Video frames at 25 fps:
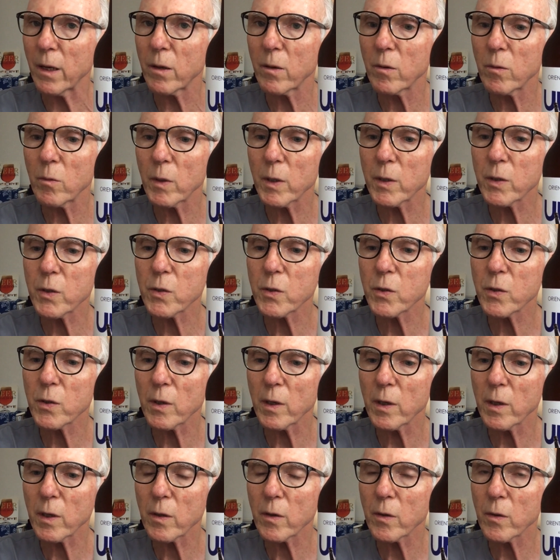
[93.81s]
which
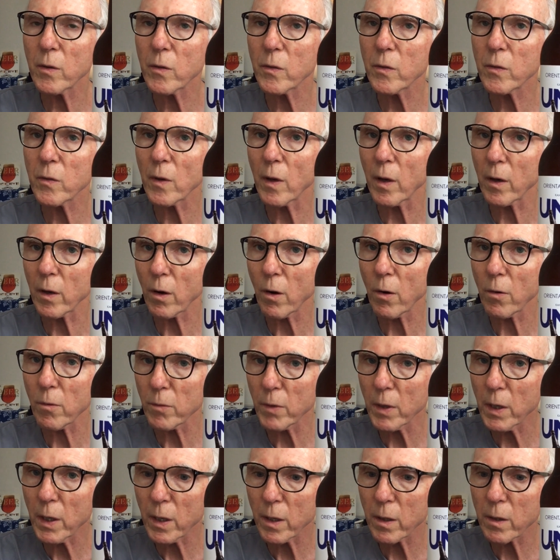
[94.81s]
is a
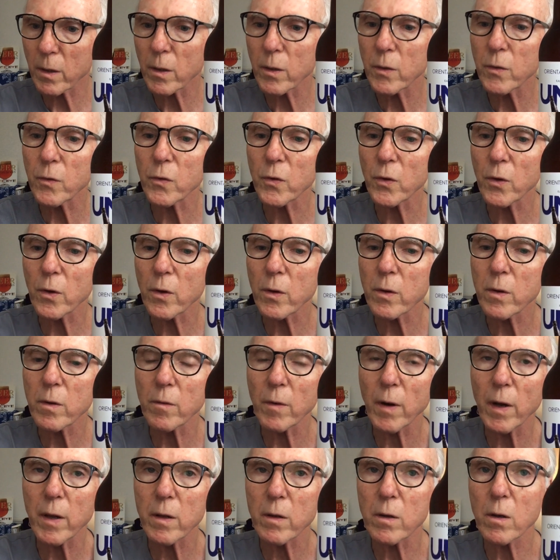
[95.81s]
Korean concern, a
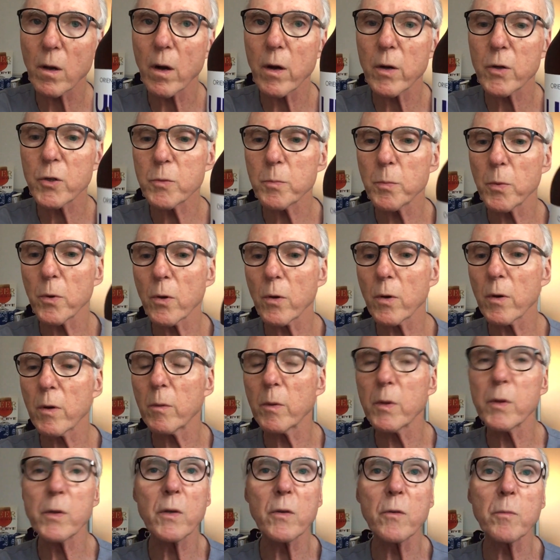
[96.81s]
rather large brewery,
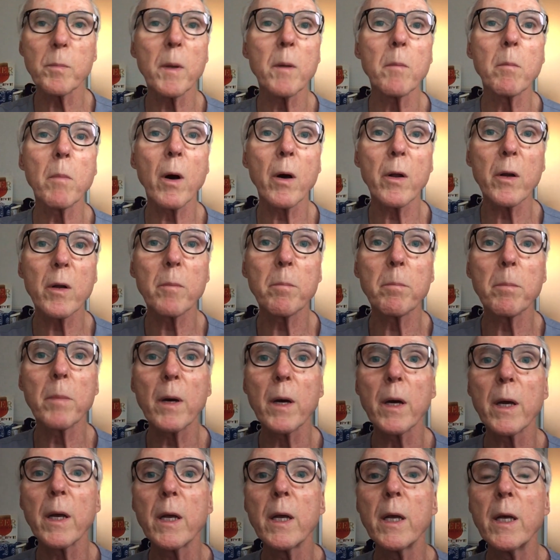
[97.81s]
which has been bought up
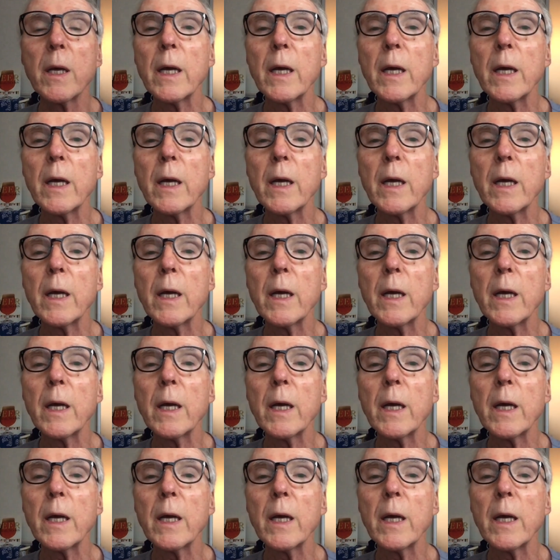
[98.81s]
by